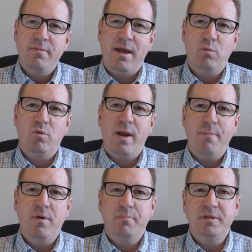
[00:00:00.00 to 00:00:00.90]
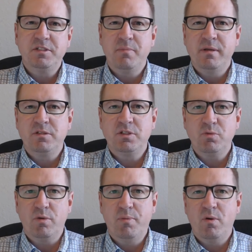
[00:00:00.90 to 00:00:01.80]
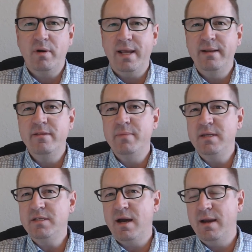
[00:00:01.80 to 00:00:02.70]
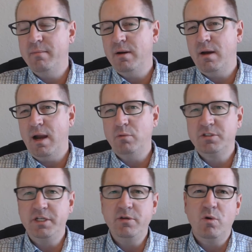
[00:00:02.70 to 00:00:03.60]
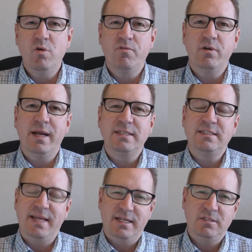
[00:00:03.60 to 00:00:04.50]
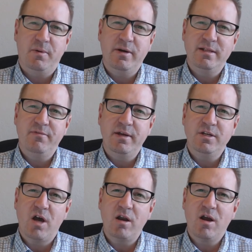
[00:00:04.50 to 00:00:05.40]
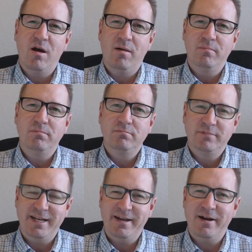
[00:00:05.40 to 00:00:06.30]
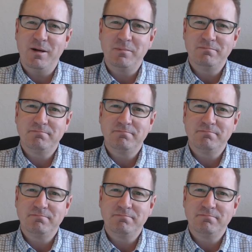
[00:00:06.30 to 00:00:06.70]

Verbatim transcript: That will wrap up this month's report, and in the meantime, I will see you over at stansburyliving.com. Take care.